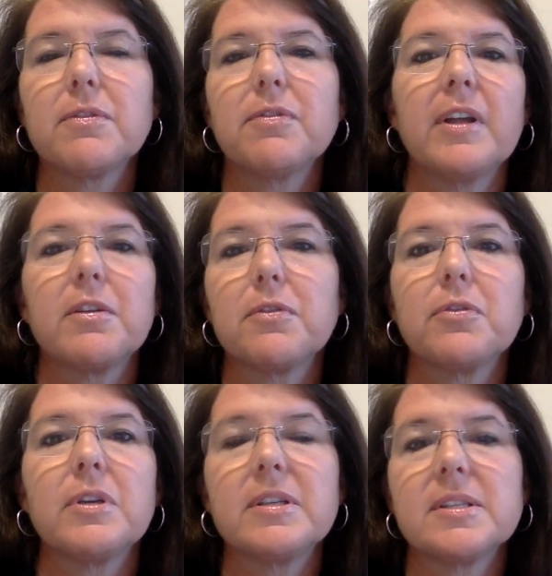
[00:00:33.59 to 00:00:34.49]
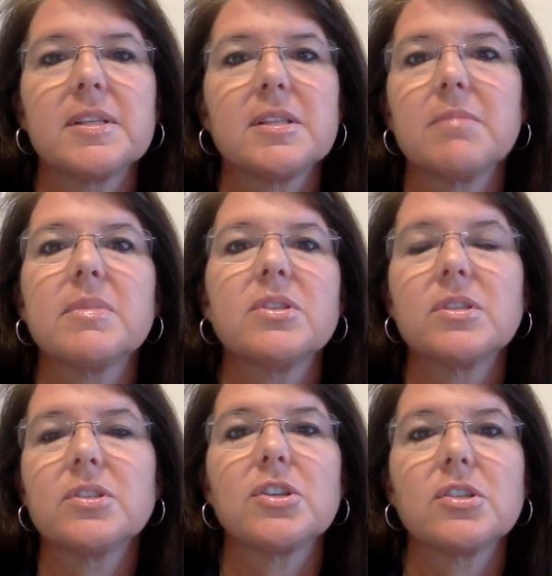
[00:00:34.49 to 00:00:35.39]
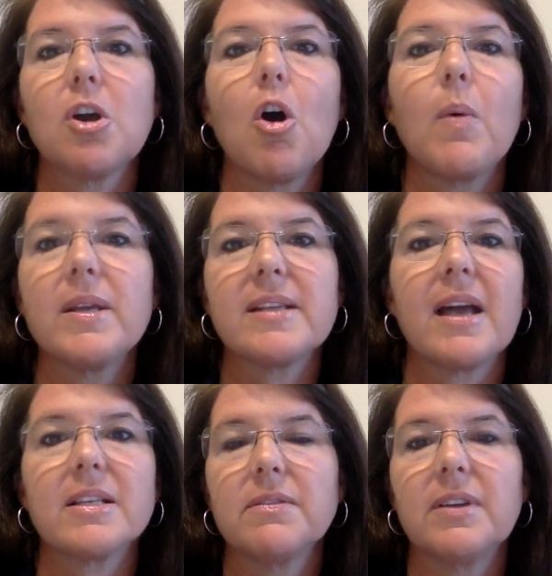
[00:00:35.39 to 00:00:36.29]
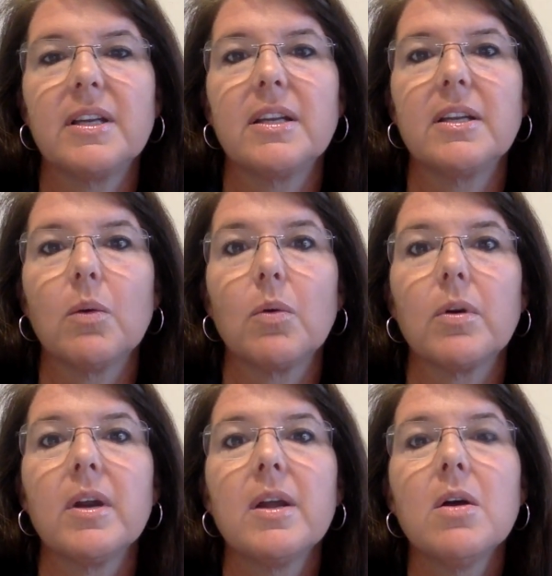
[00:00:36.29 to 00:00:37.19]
flight, or freeze system is just always activated, or